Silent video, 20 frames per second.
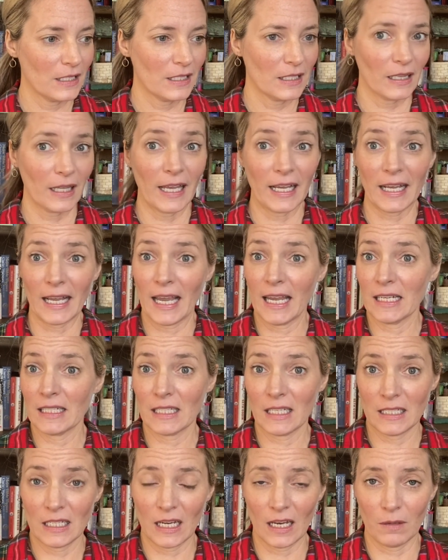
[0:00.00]
like 8
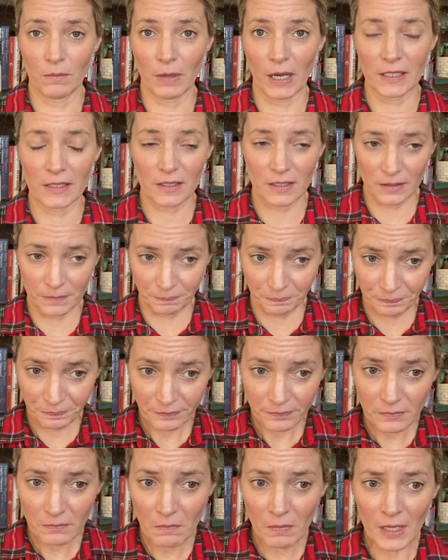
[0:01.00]
to 10 months
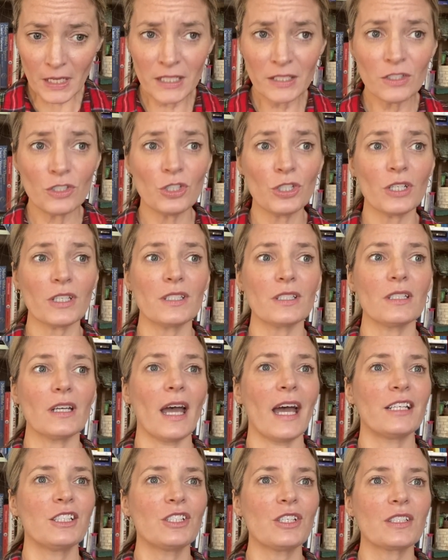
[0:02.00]
is just,
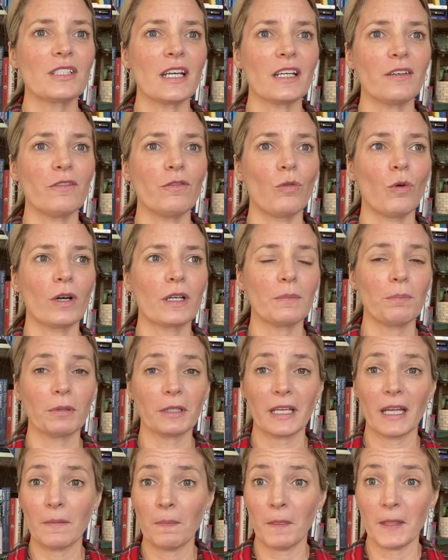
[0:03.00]
I just kind of want to
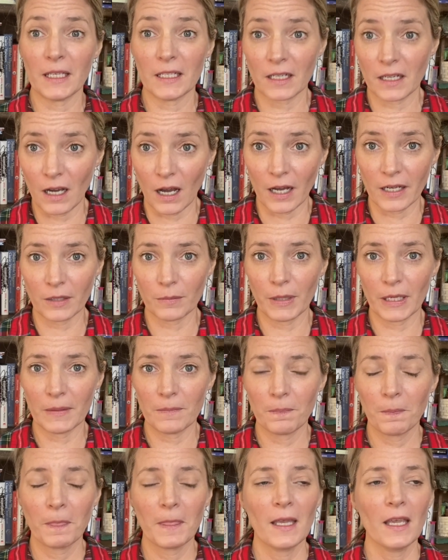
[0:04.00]
blame the economy.
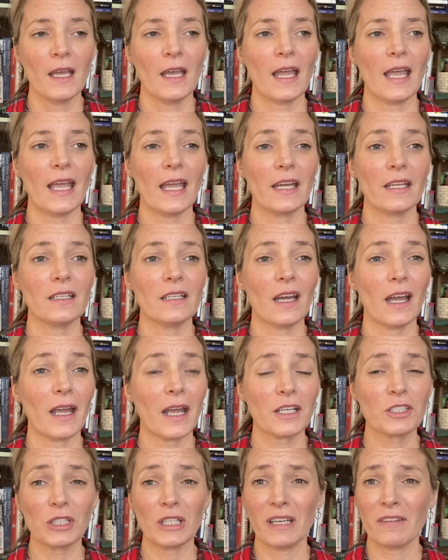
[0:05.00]
And I
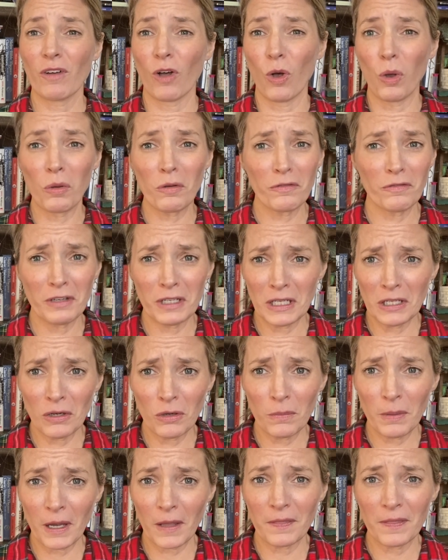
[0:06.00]
actually have a whole video
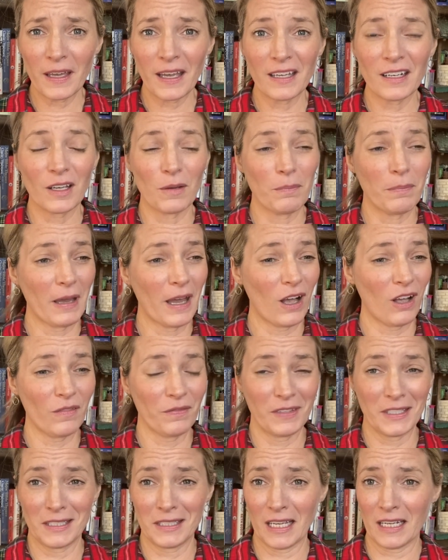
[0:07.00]
about that, about
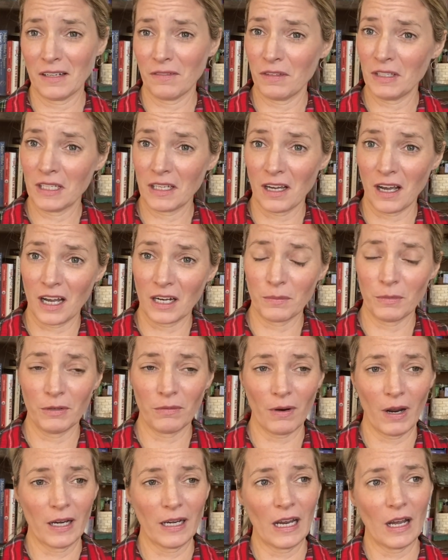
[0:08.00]
the state of the economy
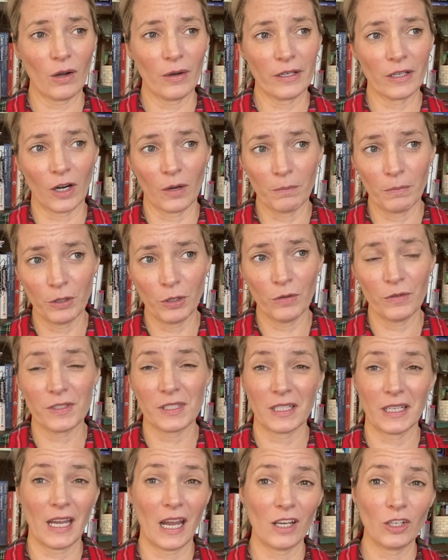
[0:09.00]
right now and our booths
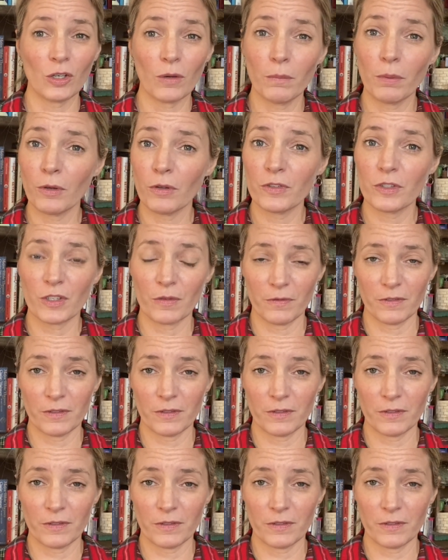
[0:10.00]
and can your booths,